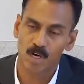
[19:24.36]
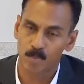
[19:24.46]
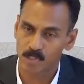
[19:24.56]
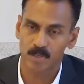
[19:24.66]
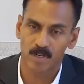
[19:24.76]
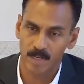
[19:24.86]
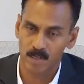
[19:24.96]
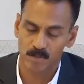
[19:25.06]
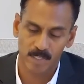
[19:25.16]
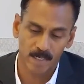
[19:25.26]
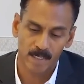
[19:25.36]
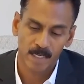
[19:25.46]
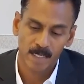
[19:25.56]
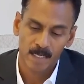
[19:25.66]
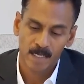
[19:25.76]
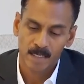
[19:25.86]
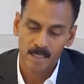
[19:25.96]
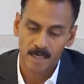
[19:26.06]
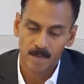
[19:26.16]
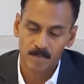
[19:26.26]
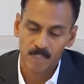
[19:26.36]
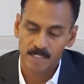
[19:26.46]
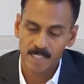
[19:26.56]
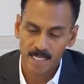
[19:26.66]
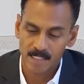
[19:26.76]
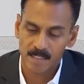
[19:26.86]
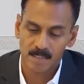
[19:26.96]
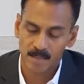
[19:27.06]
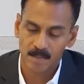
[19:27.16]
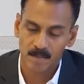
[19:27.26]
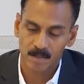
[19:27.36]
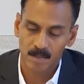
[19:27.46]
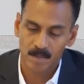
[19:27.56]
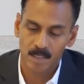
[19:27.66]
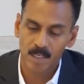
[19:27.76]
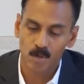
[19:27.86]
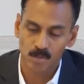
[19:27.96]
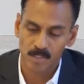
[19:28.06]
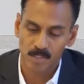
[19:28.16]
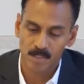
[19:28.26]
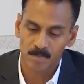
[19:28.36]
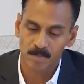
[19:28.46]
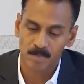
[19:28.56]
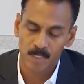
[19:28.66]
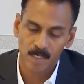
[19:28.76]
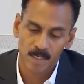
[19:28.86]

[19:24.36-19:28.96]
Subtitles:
opportunity, like you said. The SaaS ecosystem